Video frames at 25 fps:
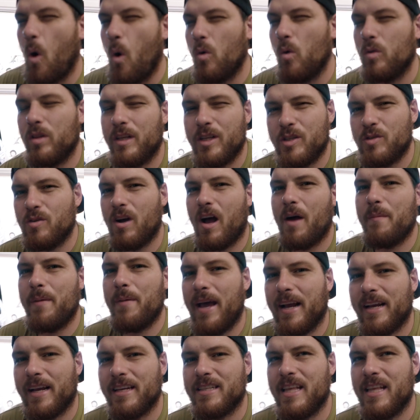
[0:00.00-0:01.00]
only
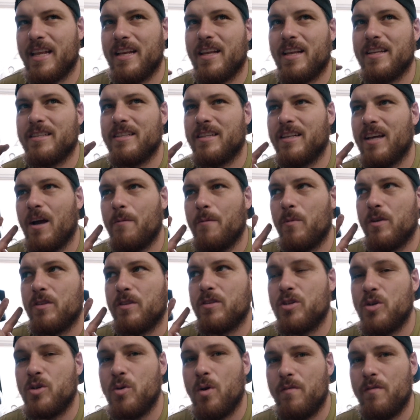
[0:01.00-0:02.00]
drawback is that it doesn't come with
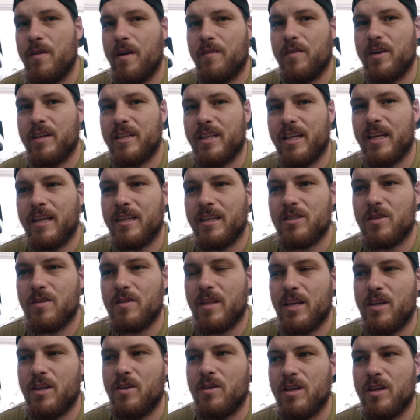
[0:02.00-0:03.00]
2 of everything, so
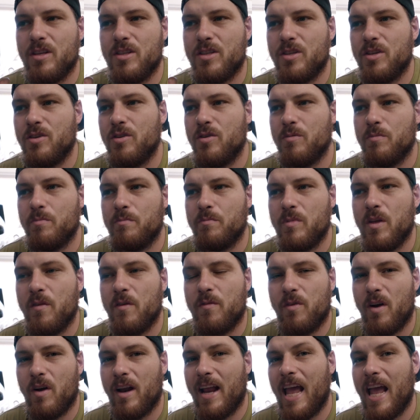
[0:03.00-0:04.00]
that you can do the
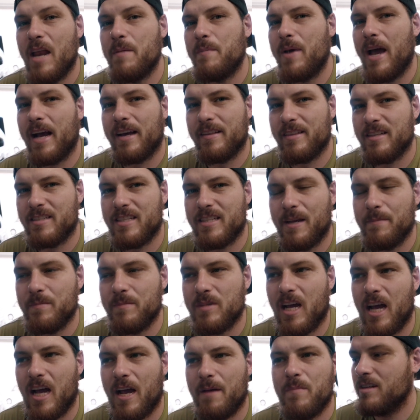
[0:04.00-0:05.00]
front and back at the same
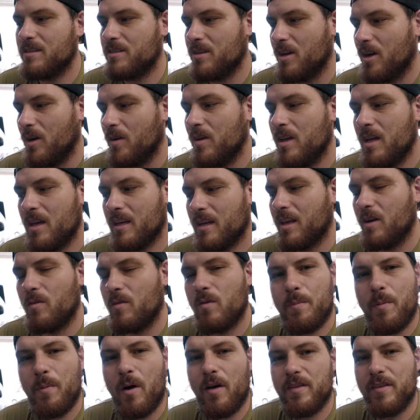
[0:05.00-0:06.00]
time. So I'm gonna
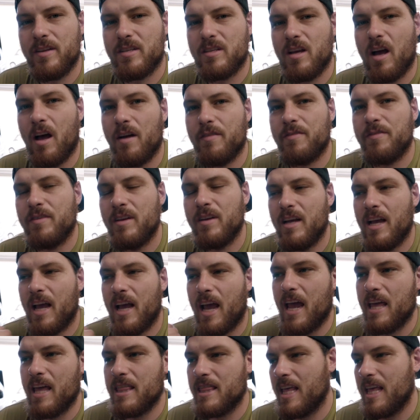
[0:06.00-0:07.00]
rip all this off
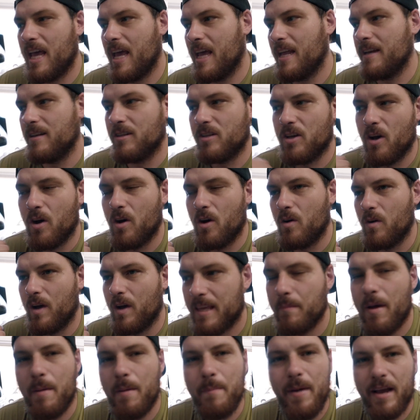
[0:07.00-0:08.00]
and then go
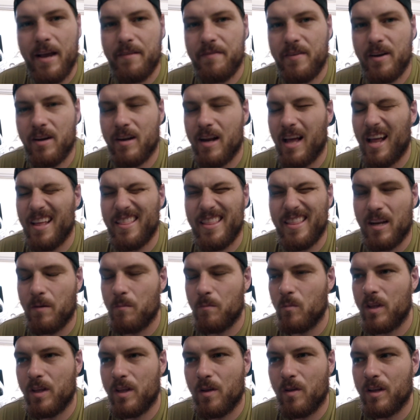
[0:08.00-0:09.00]
get my back figured out. I think
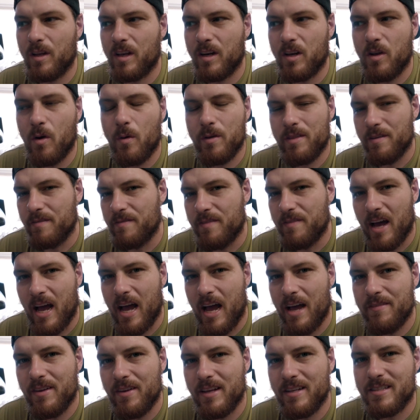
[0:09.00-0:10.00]
I'm really only gonna go with a
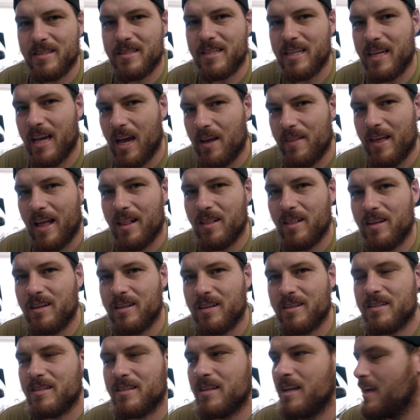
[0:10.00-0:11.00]
5 and see how that
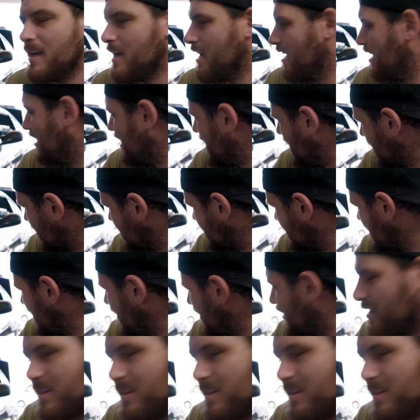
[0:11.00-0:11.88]
looks, because it already